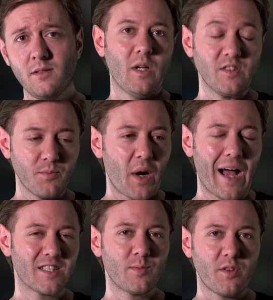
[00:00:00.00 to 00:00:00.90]
Is it
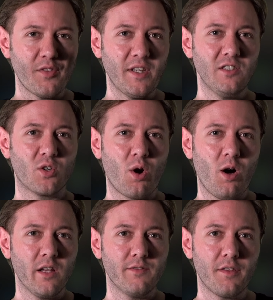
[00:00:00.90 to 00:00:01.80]
possible that these are
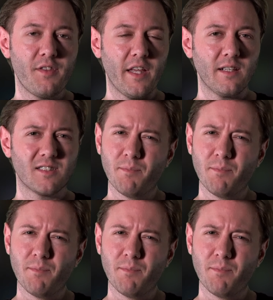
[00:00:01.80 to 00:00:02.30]
all of the things,